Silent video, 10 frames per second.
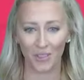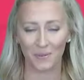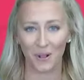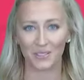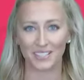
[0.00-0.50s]
the
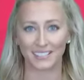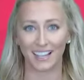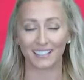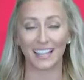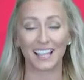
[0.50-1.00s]
ball
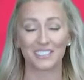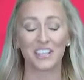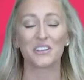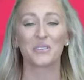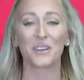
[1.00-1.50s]
tonight. That's
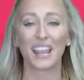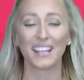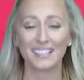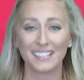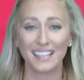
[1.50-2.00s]
a
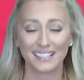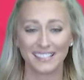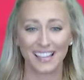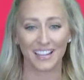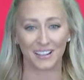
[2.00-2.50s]
crazy,
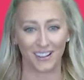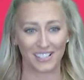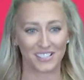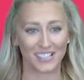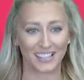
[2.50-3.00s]
insane
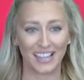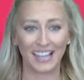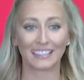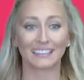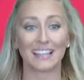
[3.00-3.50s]
question.
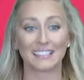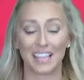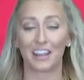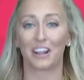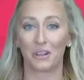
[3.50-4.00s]
Let's
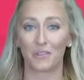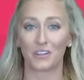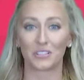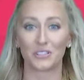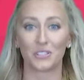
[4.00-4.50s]
head on
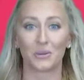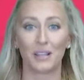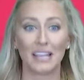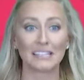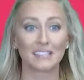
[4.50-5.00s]
over to
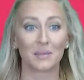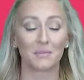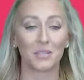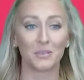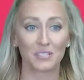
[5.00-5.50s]
some
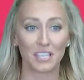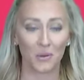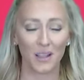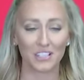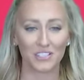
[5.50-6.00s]
music.
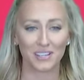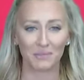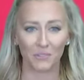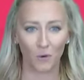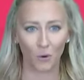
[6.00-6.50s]
Question
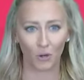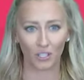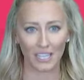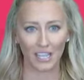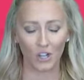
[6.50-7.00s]
number
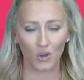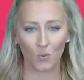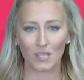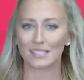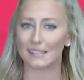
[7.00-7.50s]
4. Who
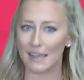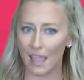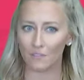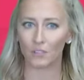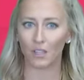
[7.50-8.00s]
was
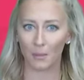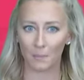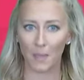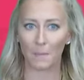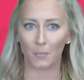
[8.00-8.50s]
never a
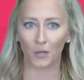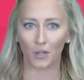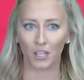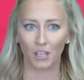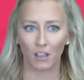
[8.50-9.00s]

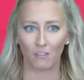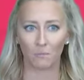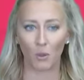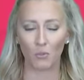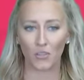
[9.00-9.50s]
member of
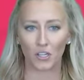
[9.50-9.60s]
Bone